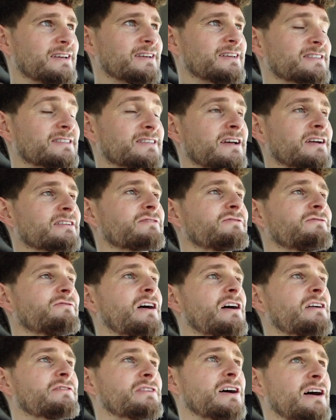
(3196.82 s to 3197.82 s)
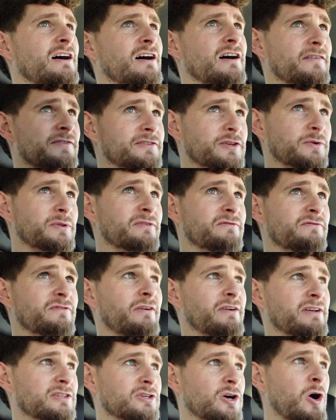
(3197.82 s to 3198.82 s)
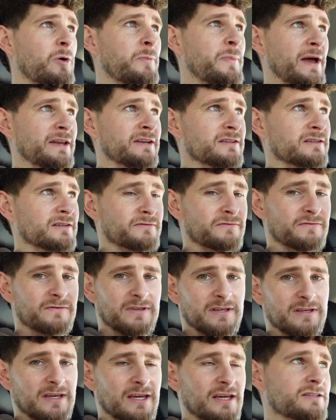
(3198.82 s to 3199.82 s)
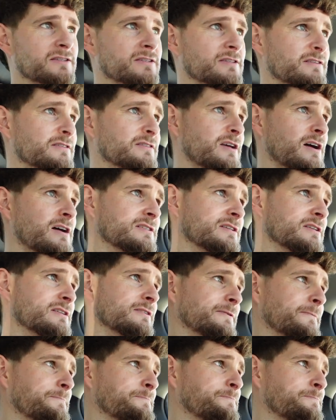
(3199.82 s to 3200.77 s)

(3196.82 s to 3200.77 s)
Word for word: size 5.5, so at the very top end of kids' sizes.